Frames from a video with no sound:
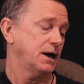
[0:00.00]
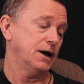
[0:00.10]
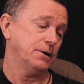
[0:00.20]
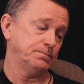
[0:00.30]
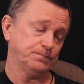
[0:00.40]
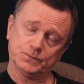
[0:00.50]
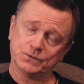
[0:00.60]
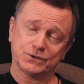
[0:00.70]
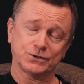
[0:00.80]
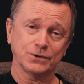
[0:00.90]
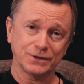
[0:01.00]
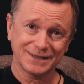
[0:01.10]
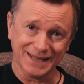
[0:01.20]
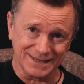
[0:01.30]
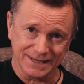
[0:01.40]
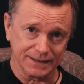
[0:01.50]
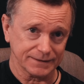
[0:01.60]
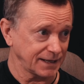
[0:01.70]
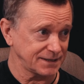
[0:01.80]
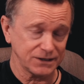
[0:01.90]
Um, so that's it.
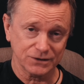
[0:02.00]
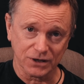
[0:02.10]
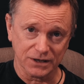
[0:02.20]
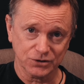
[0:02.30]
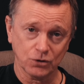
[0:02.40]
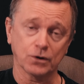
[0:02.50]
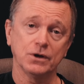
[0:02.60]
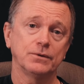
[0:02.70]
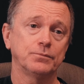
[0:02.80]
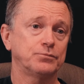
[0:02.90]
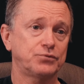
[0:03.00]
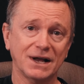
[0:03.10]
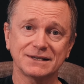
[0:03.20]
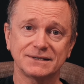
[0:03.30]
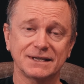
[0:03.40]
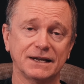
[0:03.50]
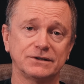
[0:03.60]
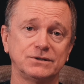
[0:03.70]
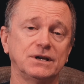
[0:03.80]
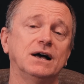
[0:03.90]
That's the entire song. Practice that
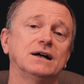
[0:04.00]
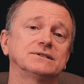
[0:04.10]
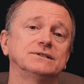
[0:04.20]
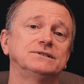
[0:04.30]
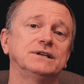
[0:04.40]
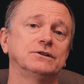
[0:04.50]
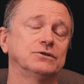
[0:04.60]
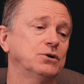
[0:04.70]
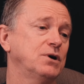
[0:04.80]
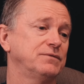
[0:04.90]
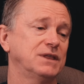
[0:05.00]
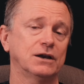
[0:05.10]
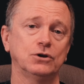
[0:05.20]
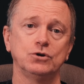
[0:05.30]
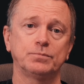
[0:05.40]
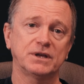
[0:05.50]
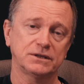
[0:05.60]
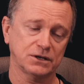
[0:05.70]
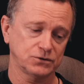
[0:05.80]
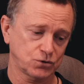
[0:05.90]
to your heart's content. Go over that loop,
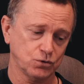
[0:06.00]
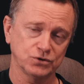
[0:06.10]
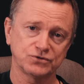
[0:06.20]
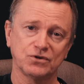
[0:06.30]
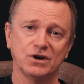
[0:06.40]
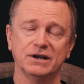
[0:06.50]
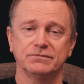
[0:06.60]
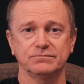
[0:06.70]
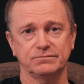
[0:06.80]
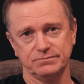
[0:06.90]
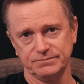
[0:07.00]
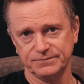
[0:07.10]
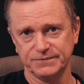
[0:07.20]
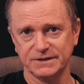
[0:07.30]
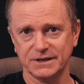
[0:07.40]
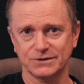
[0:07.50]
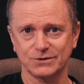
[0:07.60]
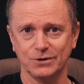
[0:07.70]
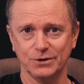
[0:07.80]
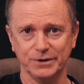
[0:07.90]
get those chords right, fit that
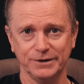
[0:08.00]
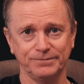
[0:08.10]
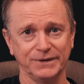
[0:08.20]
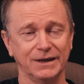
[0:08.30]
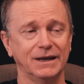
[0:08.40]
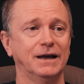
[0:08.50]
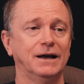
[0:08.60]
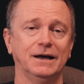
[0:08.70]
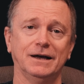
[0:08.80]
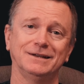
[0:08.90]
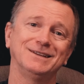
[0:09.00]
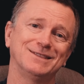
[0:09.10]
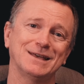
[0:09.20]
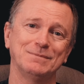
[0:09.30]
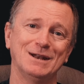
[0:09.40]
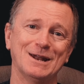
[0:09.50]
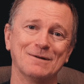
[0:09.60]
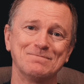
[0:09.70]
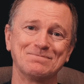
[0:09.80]
solo in. Uh, you thank me later.